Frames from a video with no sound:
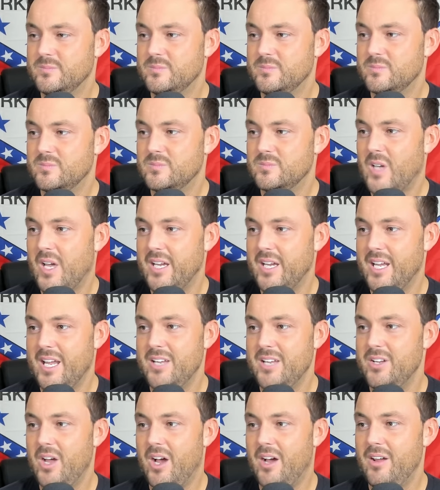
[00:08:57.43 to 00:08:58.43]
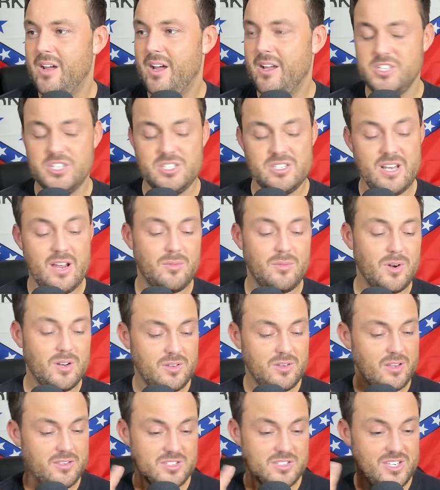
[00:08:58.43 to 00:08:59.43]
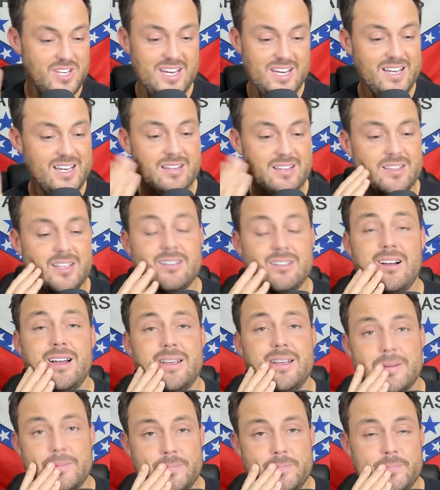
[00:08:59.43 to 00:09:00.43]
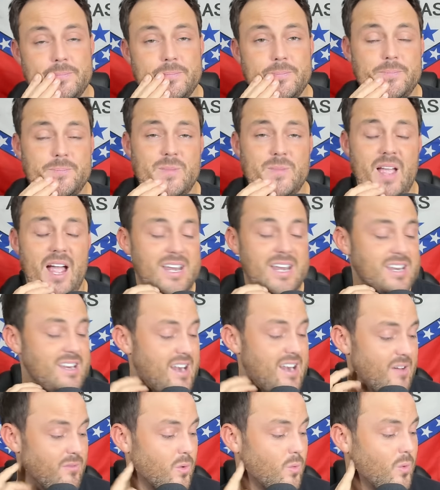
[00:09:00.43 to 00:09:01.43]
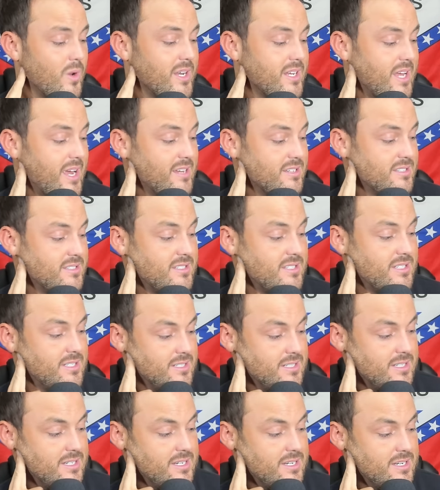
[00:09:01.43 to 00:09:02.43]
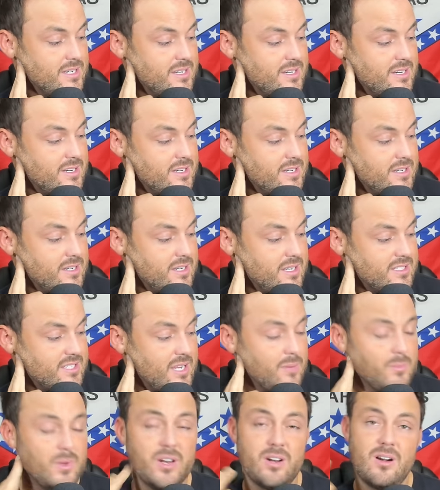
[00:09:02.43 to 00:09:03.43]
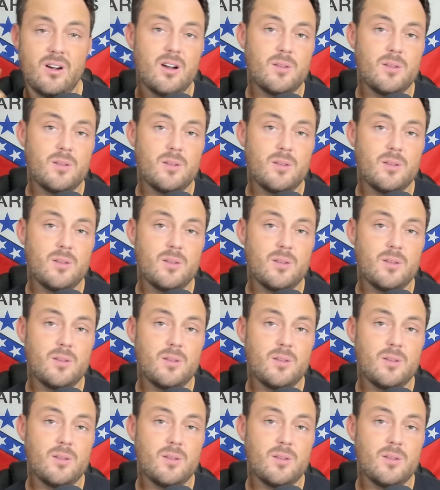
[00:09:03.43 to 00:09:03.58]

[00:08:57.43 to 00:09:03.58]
Like, it, I, I just never had seen anything like it. I never would have guessed a team under Eric